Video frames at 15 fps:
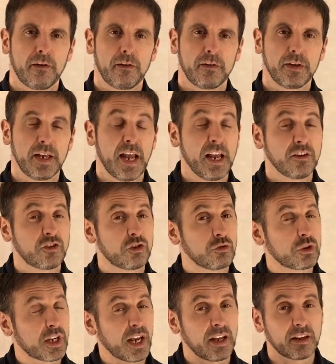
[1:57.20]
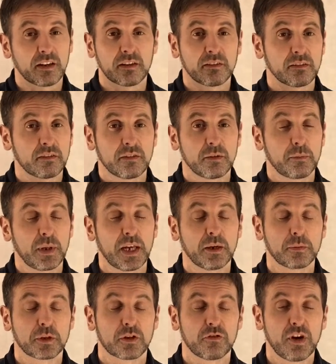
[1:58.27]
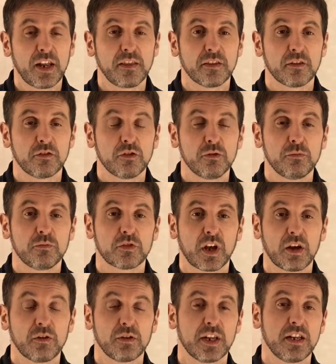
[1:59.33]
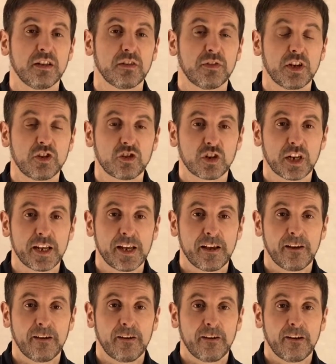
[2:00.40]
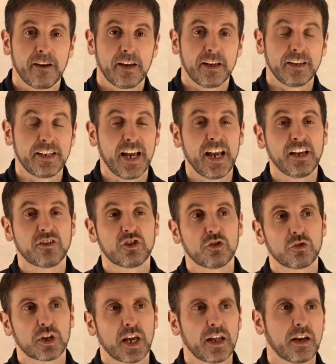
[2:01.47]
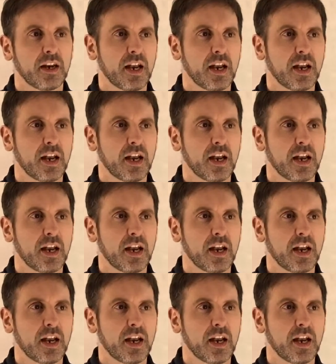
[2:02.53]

Yes, you'll be able to rent the rooms out individually. Yes, you'll get an